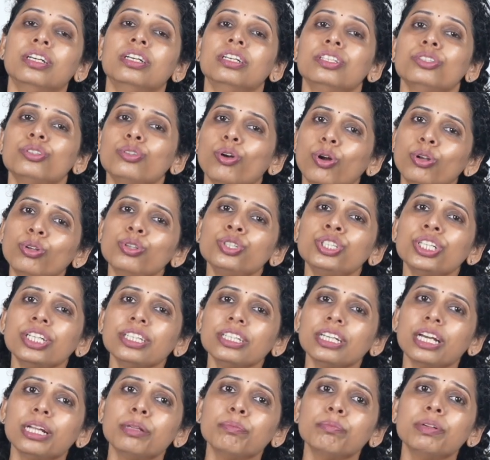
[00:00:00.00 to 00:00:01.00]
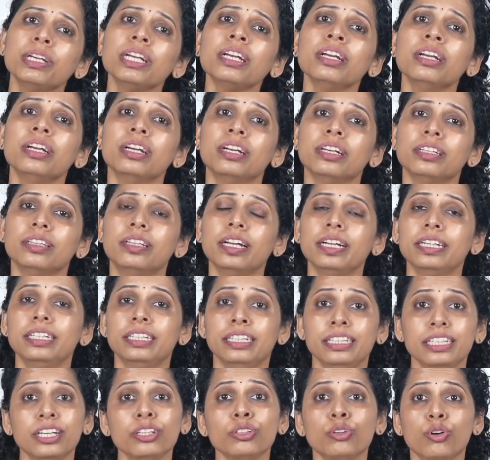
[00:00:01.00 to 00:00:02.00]
Solution can be the
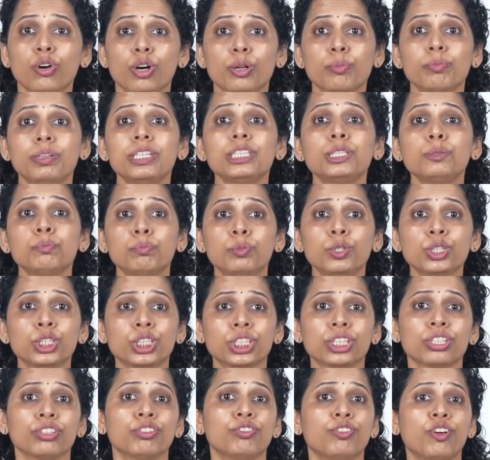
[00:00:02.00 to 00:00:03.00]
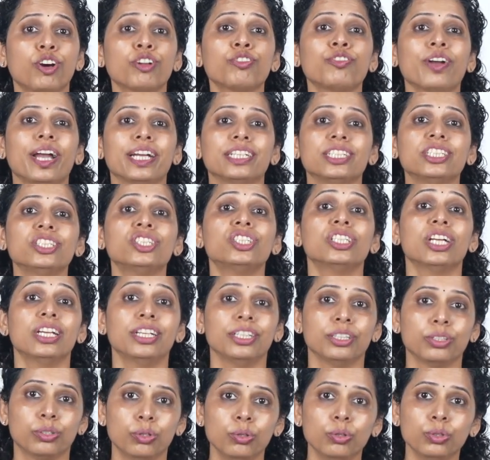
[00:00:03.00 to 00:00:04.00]
Indian government's push for financial
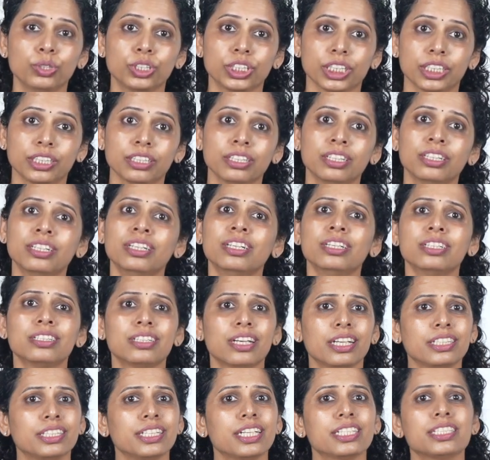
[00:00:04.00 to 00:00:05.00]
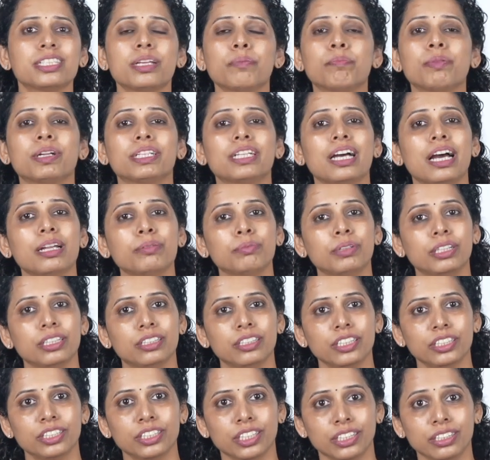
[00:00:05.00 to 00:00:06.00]
inclusion, such as the Pradhan
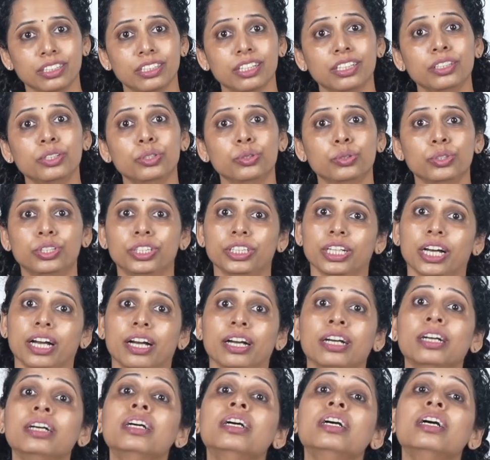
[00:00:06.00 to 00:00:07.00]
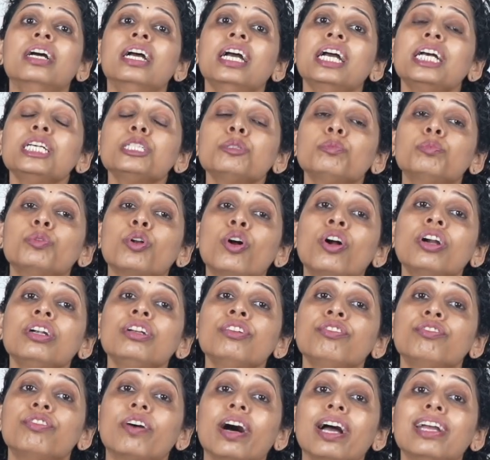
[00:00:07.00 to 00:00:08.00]
Mantri Jan Dhan Yojana has
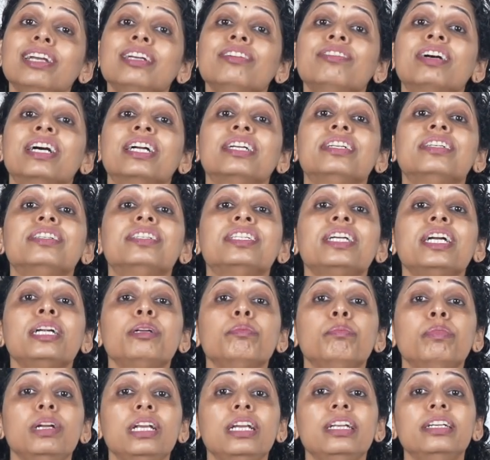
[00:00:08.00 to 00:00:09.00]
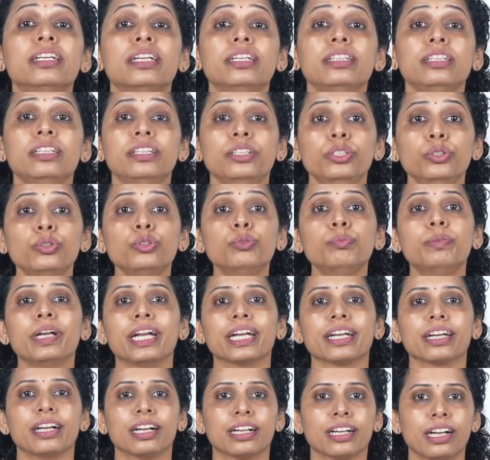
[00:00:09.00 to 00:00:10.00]
brought 500 million new
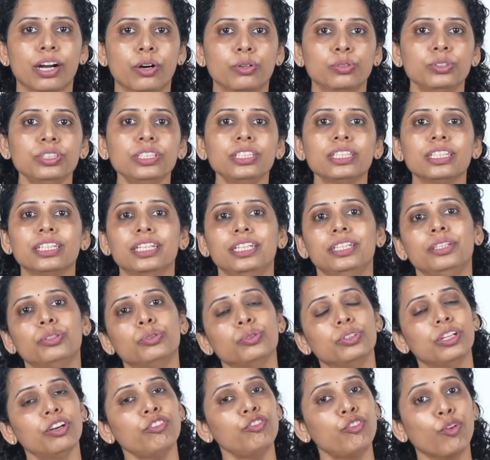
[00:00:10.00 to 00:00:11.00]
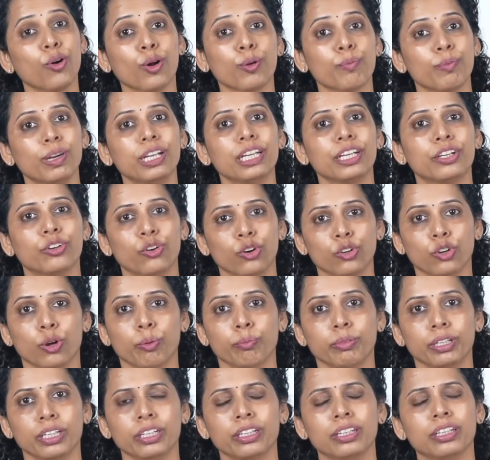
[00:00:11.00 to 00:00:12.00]
bank accounts into the formal
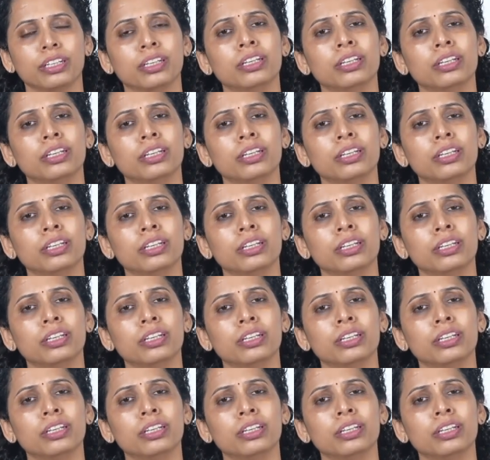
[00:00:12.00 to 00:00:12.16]
economy.